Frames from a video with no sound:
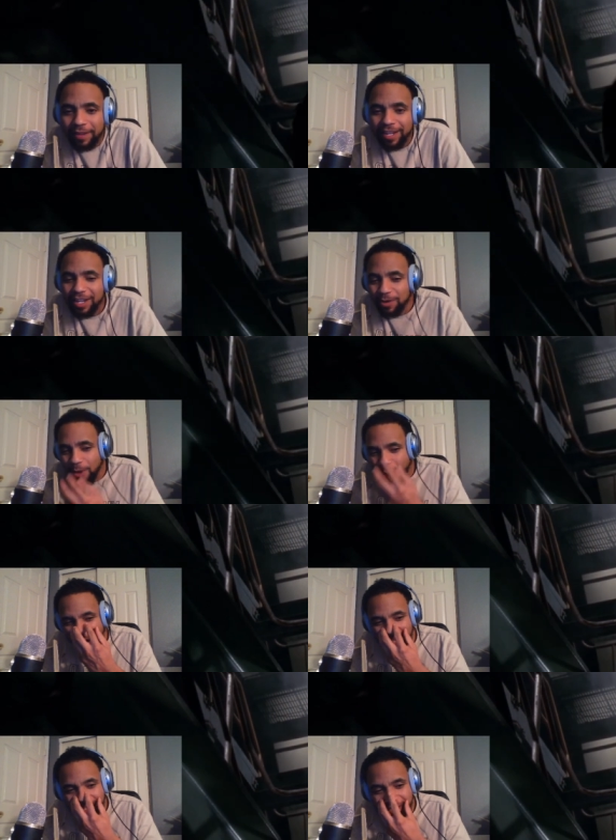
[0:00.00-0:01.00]
Hit him
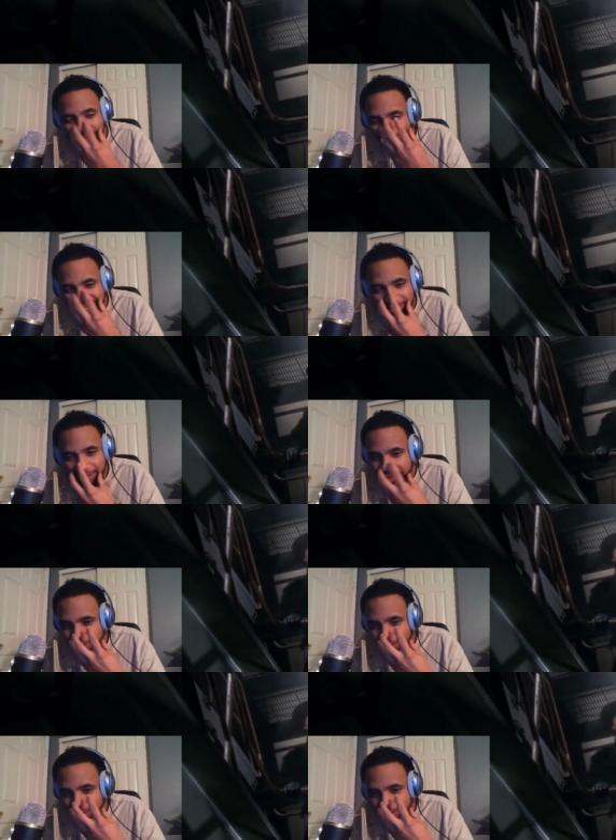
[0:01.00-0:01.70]
all in right there.